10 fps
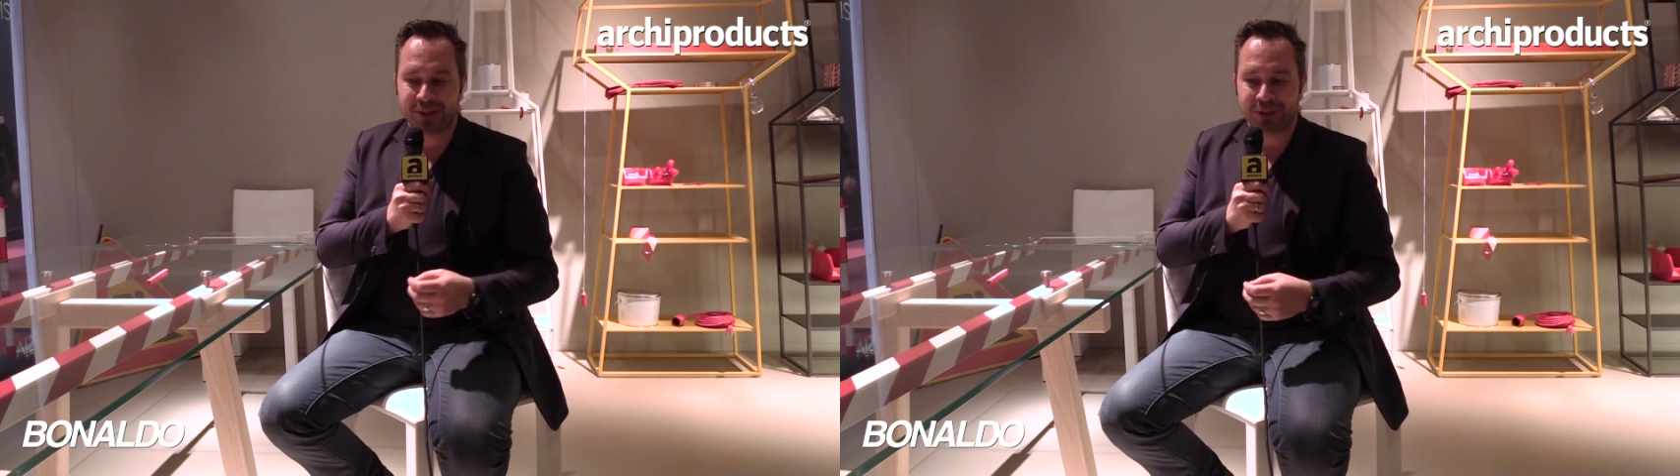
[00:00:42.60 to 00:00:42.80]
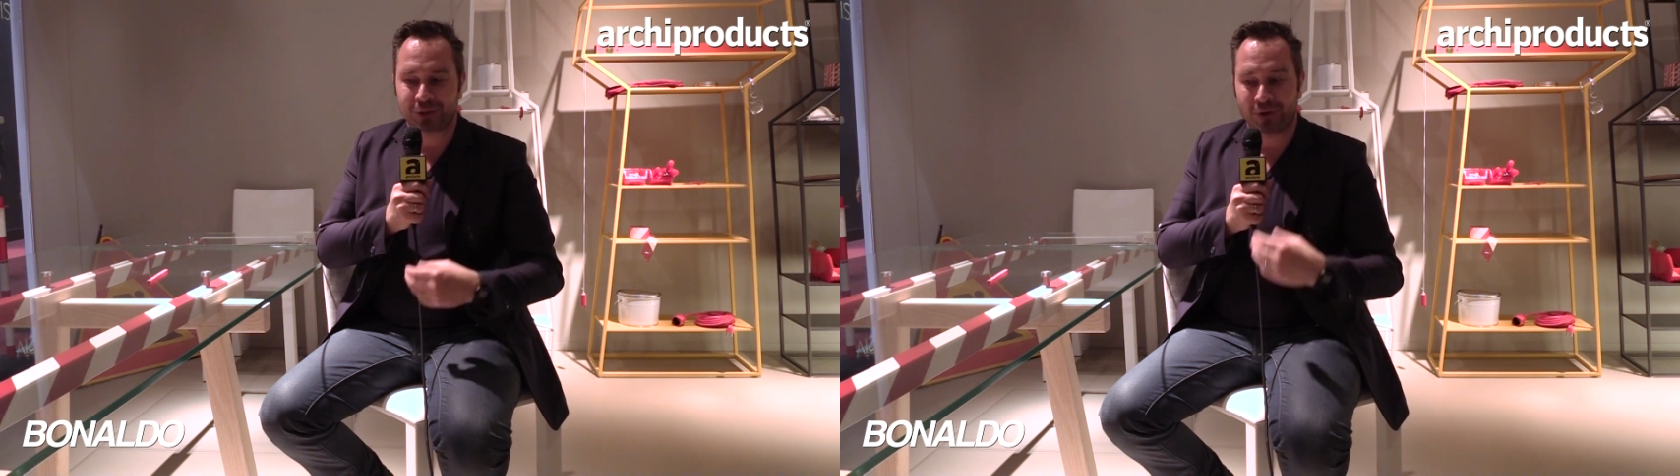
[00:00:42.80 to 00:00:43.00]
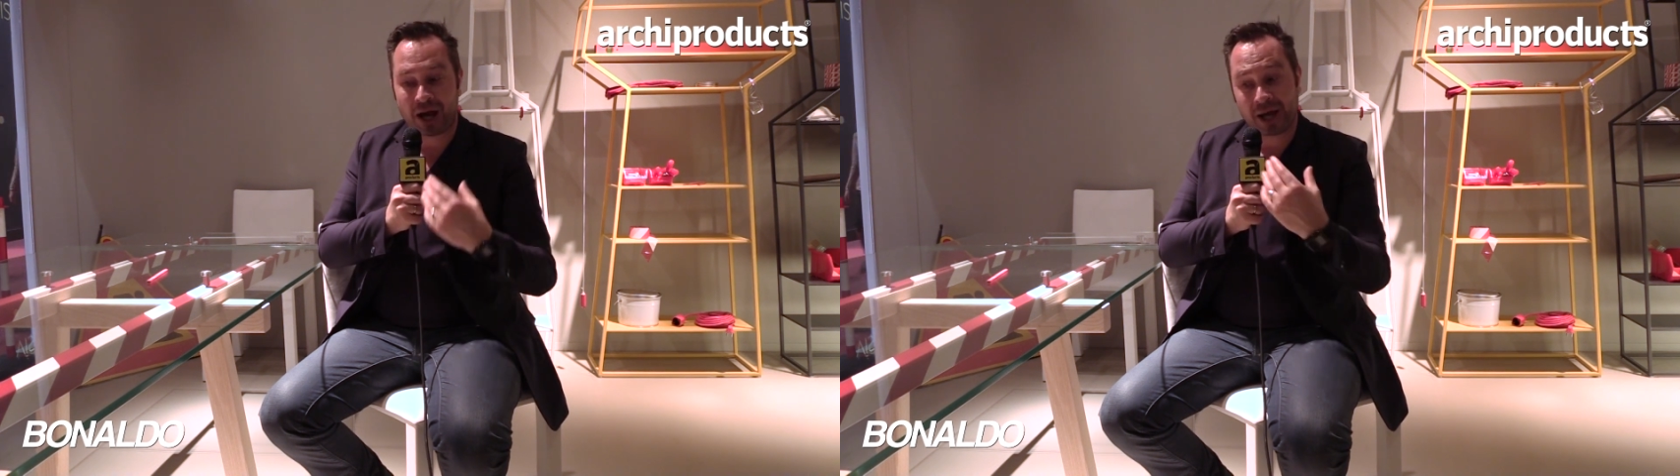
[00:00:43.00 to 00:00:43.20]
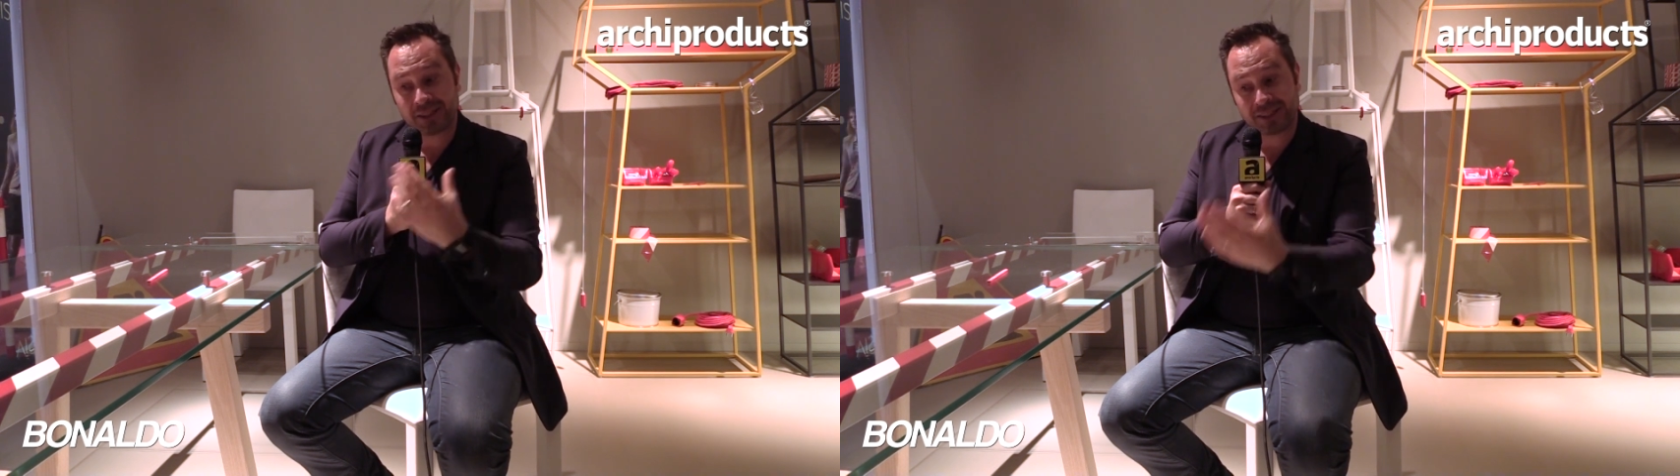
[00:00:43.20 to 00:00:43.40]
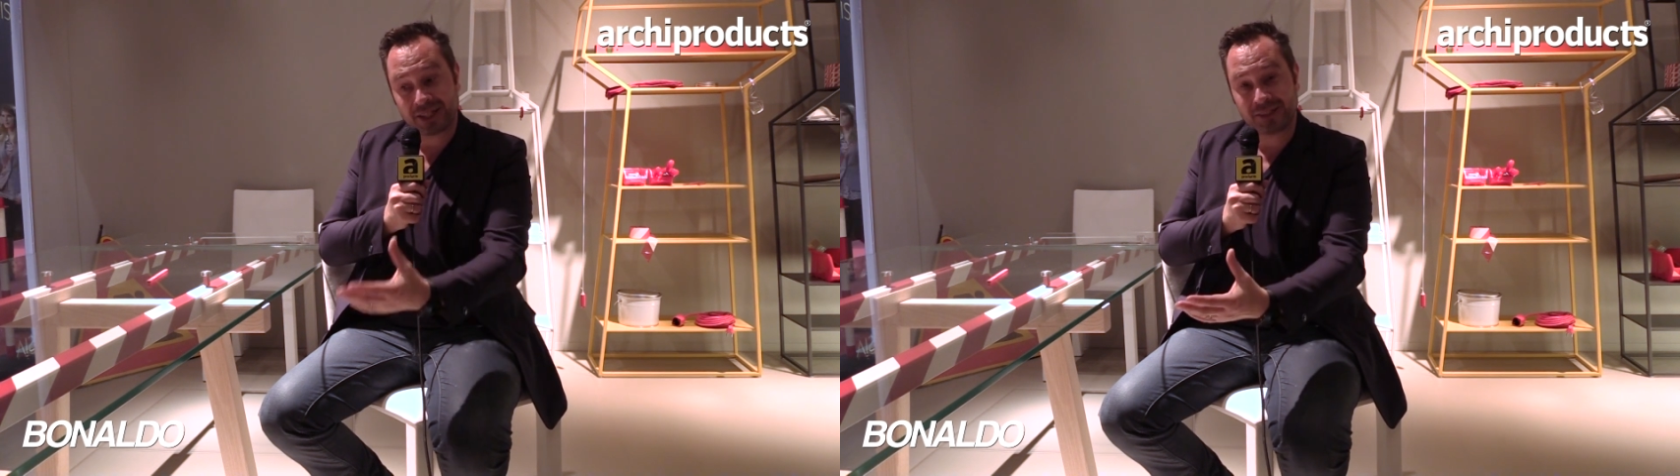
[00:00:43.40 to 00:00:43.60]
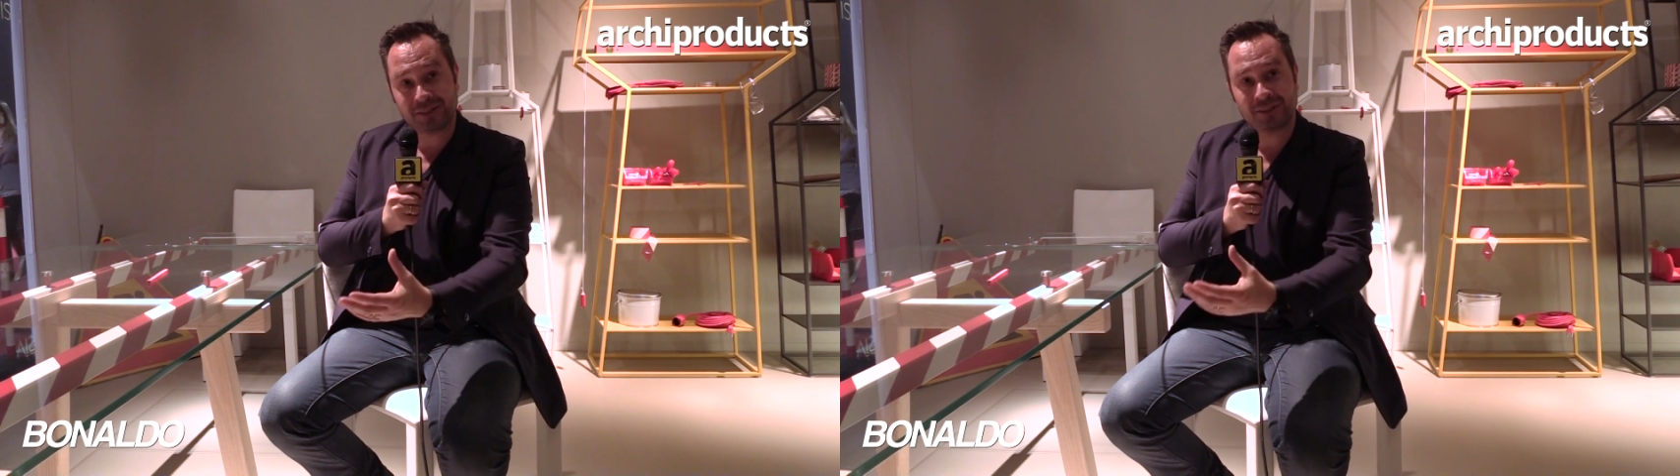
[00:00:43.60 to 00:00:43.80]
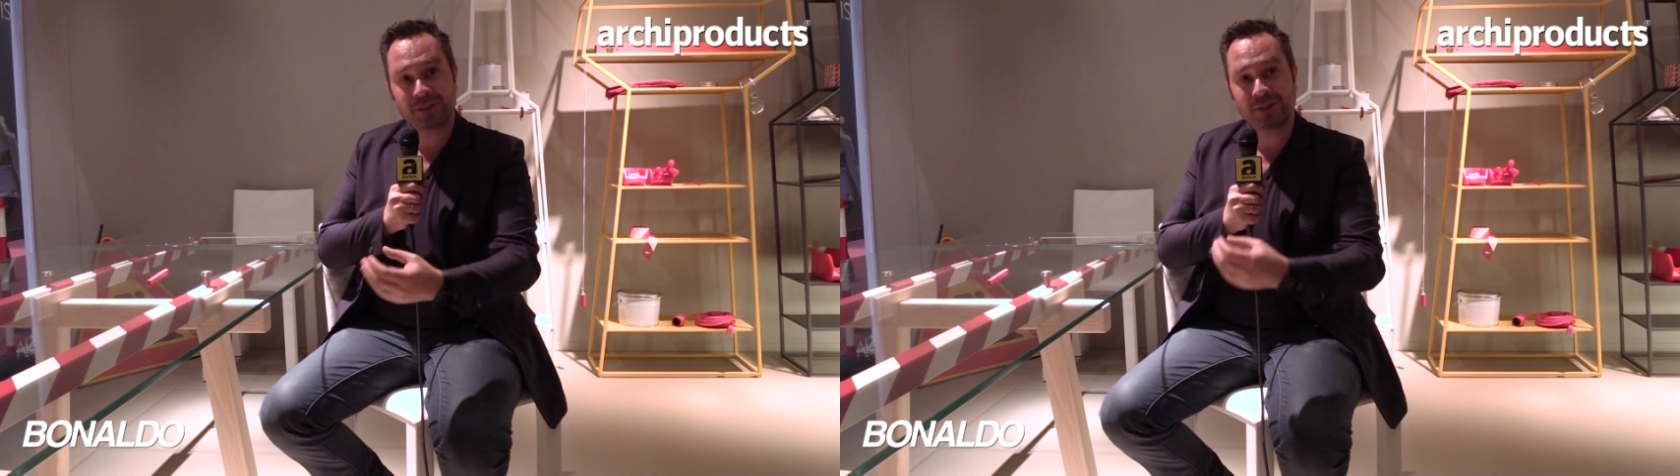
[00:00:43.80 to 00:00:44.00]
So I then